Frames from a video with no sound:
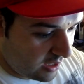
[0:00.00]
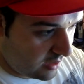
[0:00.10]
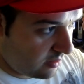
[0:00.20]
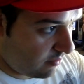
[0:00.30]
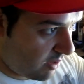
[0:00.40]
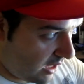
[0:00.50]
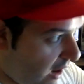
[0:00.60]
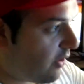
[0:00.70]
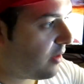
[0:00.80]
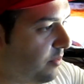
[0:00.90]
in my
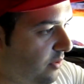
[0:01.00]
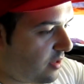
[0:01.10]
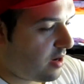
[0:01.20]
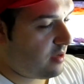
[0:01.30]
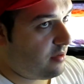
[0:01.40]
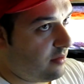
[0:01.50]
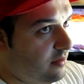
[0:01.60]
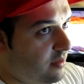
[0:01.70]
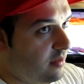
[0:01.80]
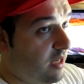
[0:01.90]
current computer that I
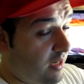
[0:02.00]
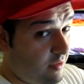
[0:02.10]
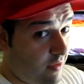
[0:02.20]
use is like a